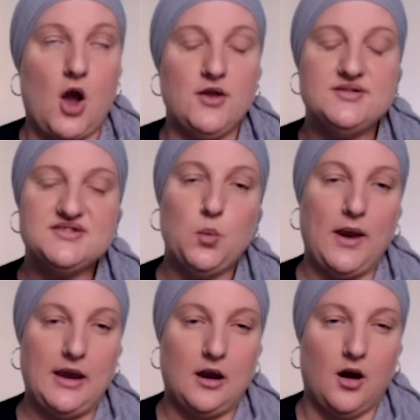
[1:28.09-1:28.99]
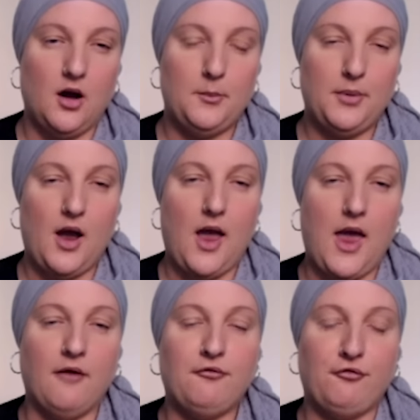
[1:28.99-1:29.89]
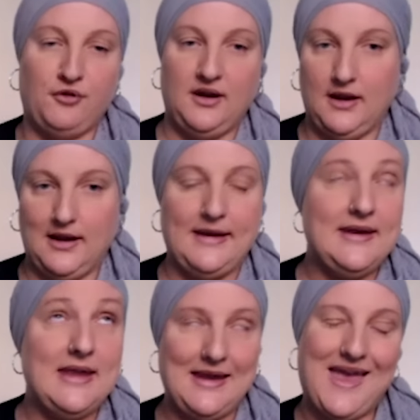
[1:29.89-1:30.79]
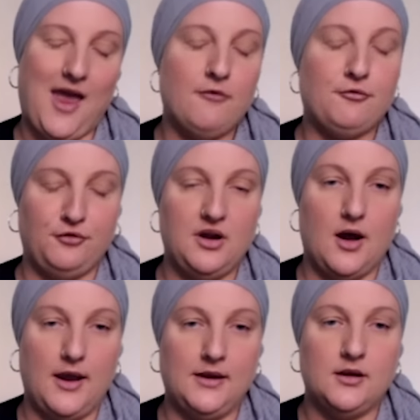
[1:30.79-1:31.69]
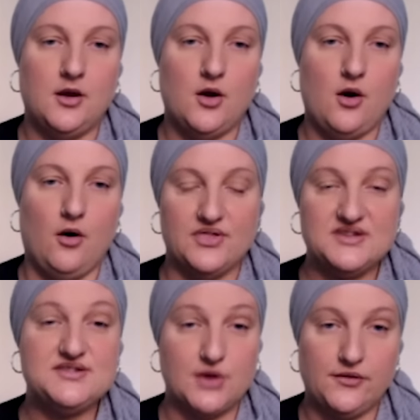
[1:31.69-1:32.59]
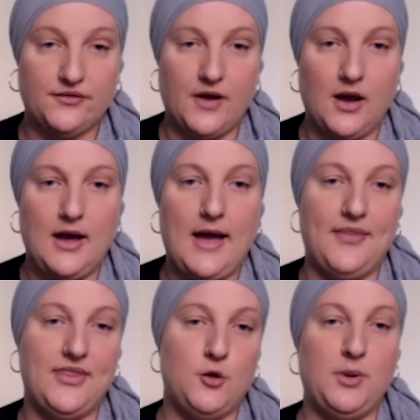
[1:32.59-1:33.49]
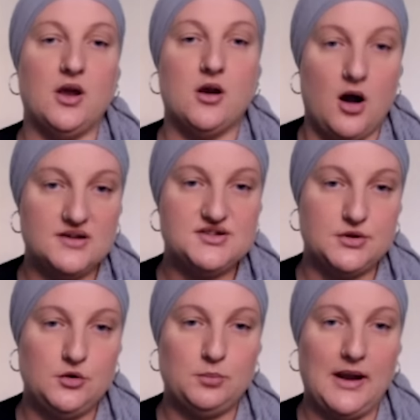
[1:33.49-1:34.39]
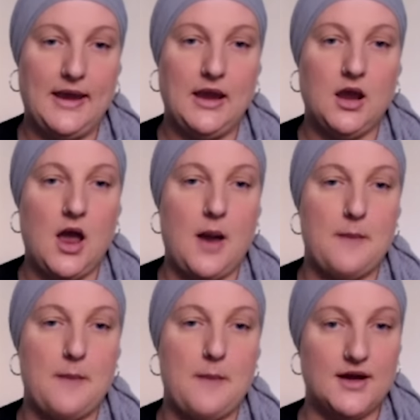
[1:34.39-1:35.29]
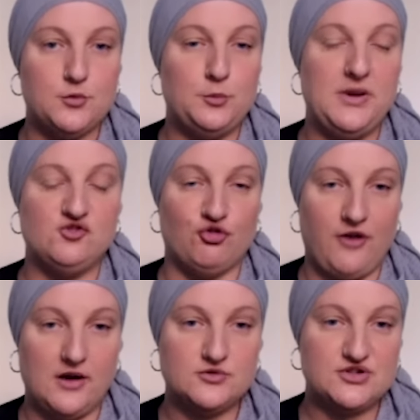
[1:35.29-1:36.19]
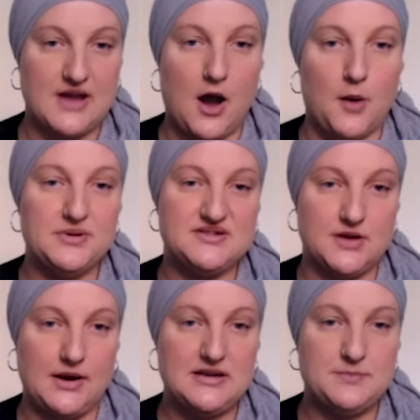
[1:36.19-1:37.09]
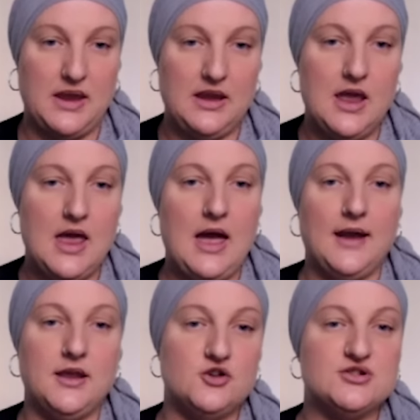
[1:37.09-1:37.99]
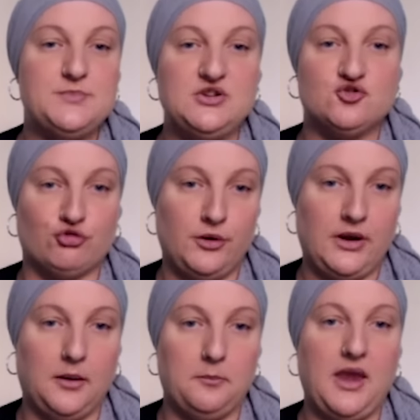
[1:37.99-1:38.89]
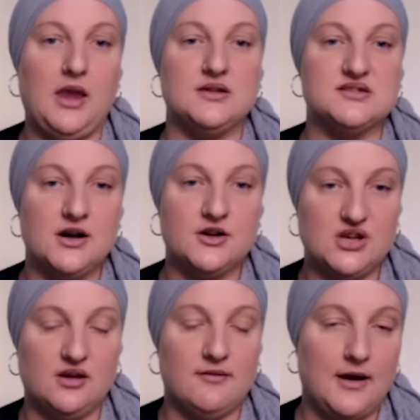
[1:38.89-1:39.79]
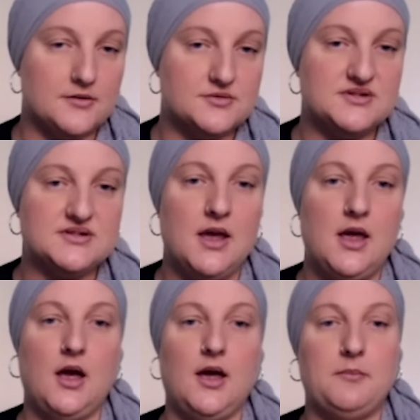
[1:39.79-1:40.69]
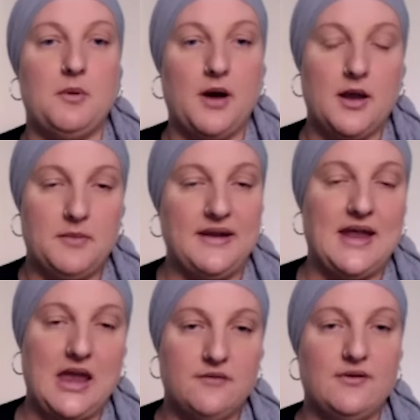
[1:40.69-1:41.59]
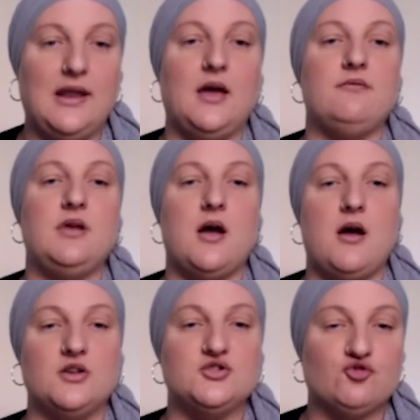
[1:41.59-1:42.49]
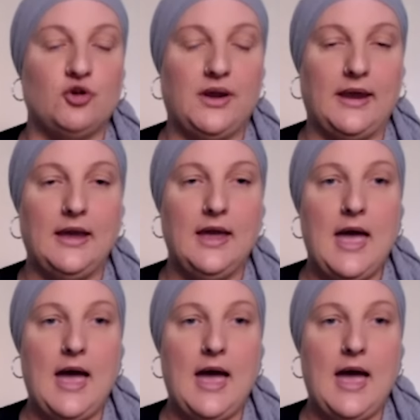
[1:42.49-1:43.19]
I used to wake up every nearly nearly every night on the sofa and there'd be a cartoon playing and my dad would be crouched down beside me and he would just be stroking me and touching around um, my, my navel area and stroking